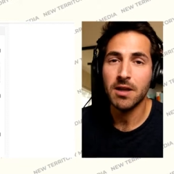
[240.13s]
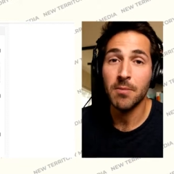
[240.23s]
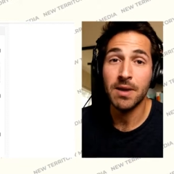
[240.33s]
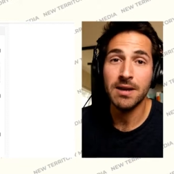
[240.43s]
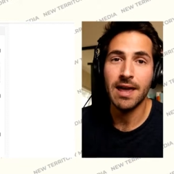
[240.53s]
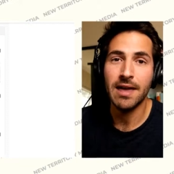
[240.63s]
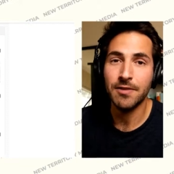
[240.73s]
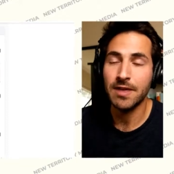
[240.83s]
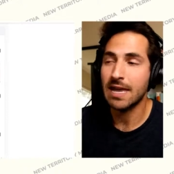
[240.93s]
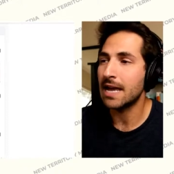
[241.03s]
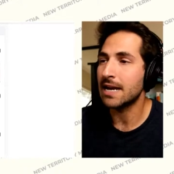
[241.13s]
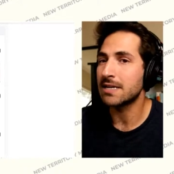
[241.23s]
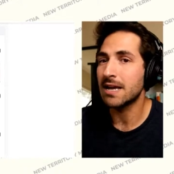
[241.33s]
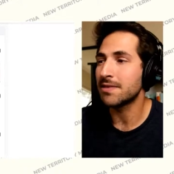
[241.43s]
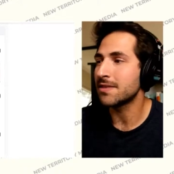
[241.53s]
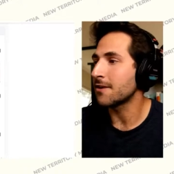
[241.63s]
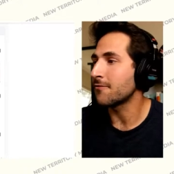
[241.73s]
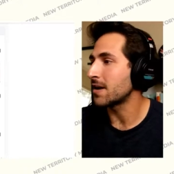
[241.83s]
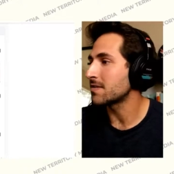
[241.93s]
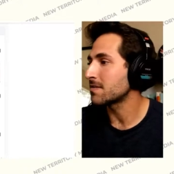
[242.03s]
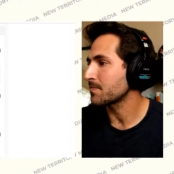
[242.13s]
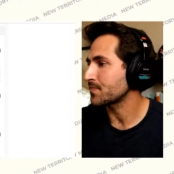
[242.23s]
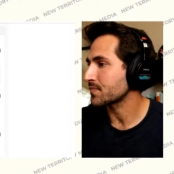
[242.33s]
come in and that they can attend the event.